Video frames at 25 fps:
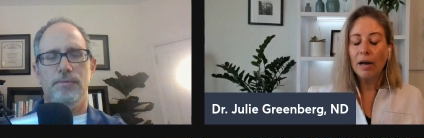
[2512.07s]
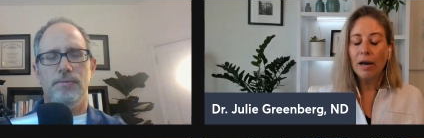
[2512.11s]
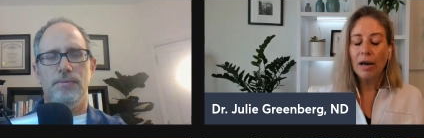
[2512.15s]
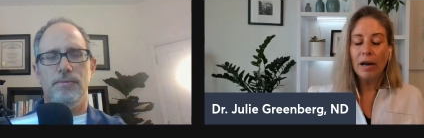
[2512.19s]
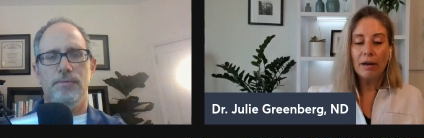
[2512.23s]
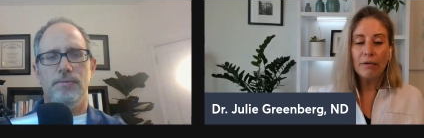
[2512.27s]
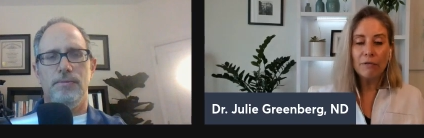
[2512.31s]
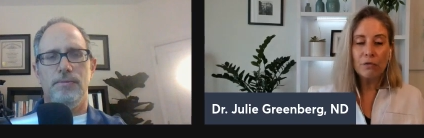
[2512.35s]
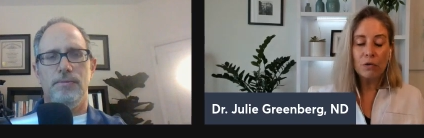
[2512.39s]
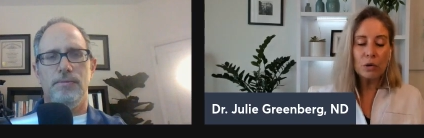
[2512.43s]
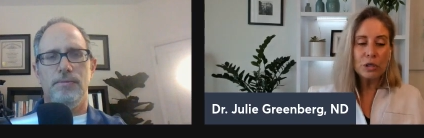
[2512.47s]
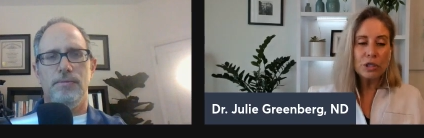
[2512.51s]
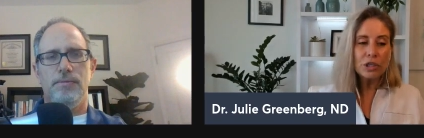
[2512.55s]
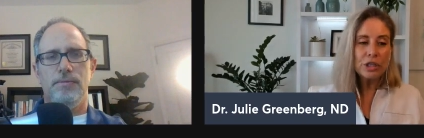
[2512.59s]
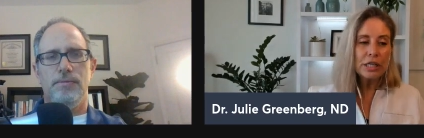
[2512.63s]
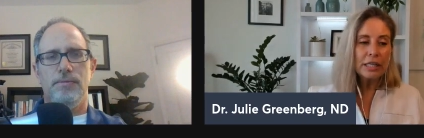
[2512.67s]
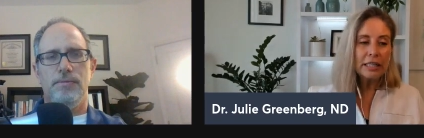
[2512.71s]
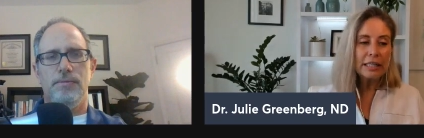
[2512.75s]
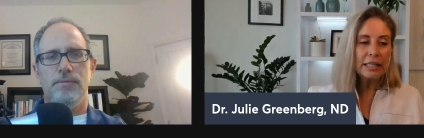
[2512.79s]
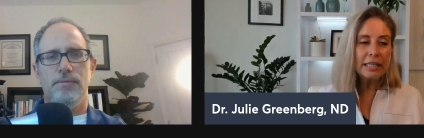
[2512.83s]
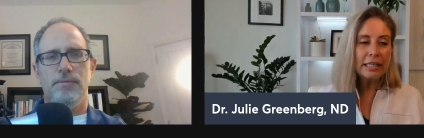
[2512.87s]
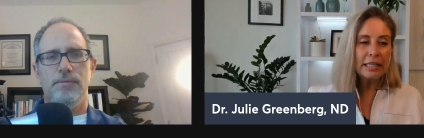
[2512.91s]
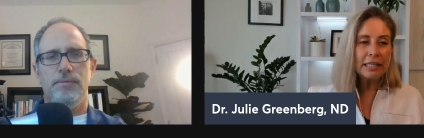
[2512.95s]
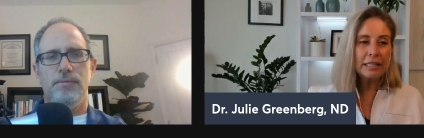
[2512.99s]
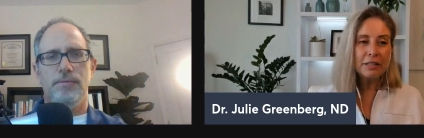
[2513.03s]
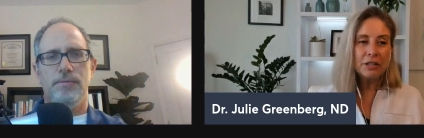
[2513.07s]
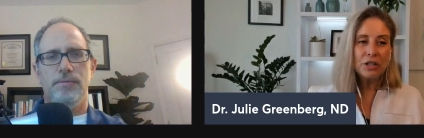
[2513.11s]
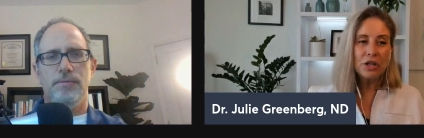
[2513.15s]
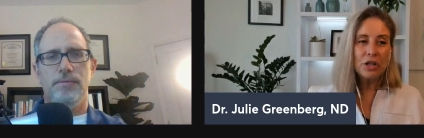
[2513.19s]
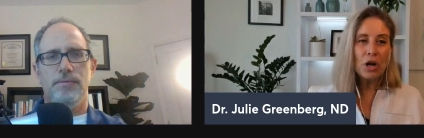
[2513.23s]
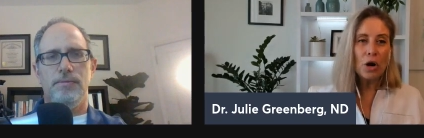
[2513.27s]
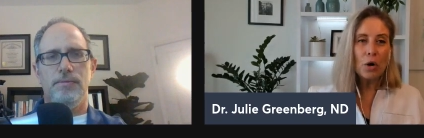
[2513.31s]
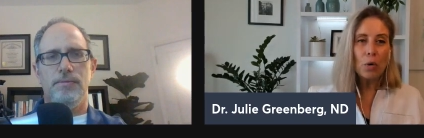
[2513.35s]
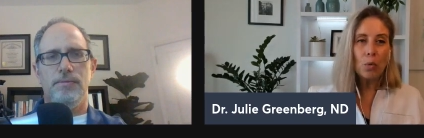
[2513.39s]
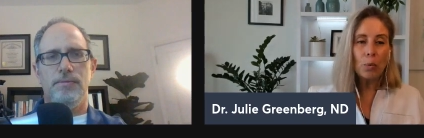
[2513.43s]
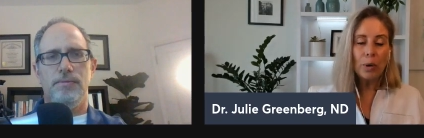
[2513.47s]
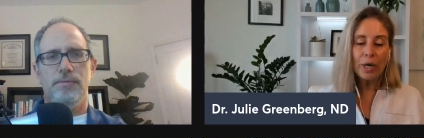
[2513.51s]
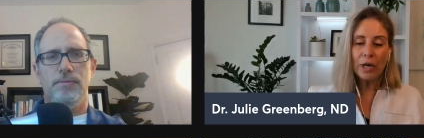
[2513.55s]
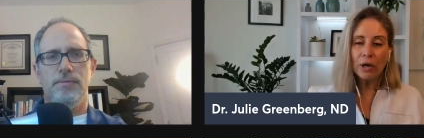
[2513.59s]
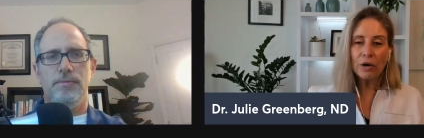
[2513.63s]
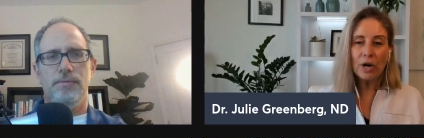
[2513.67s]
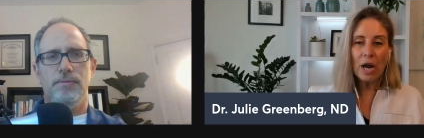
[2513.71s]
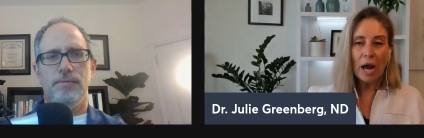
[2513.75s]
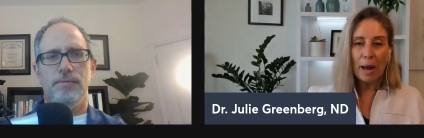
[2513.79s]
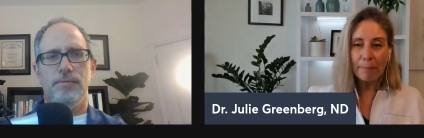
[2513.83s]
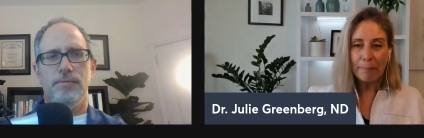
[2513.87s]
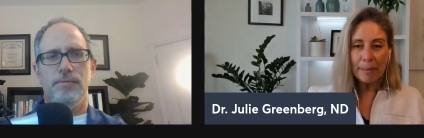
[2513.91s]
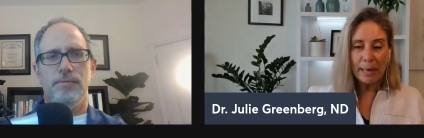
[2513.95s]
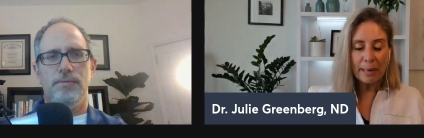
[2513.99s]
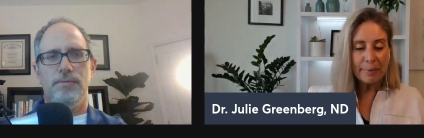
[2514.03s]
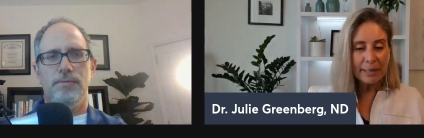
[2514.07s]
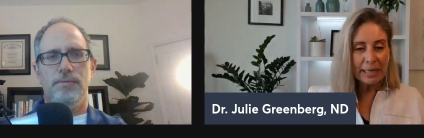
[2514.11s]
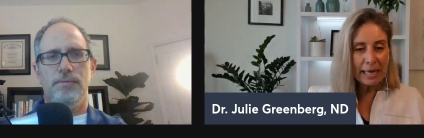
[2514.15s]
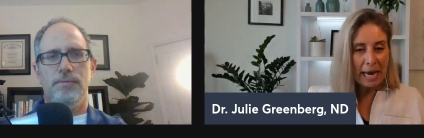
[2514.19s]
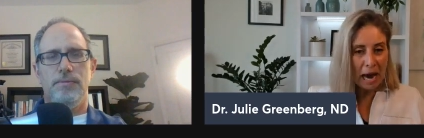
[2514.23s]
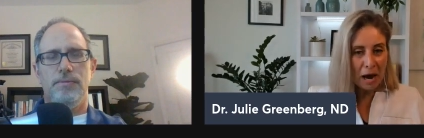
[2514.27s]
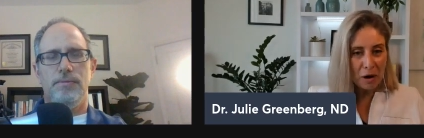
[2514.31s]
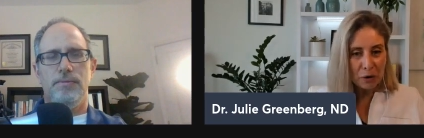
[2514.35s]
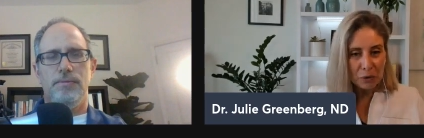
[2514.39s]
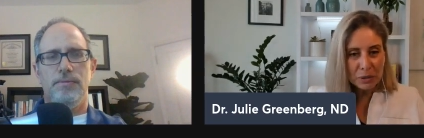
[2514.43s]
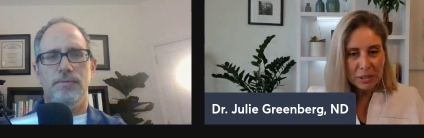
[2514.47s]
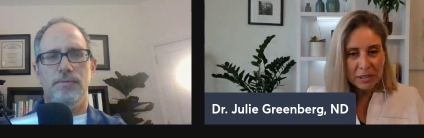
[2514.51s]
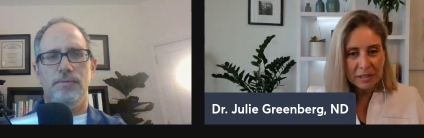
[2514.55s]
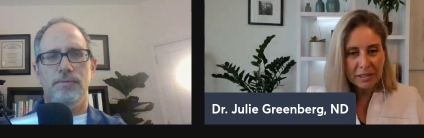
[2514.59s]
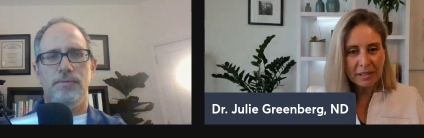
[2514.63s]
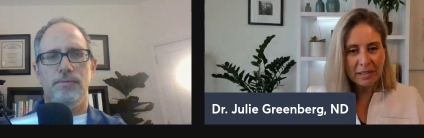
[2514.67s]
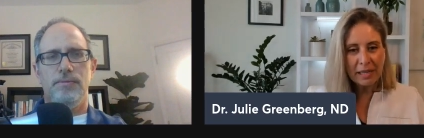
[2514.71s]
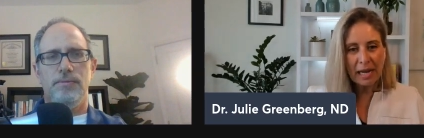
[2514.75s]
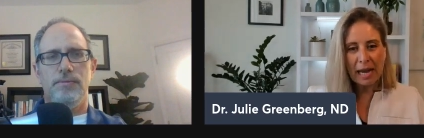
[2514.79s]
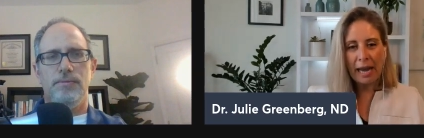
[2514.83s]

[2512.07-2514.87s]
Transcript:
Speaker 1: unfortunately, you know, we are not baby cows,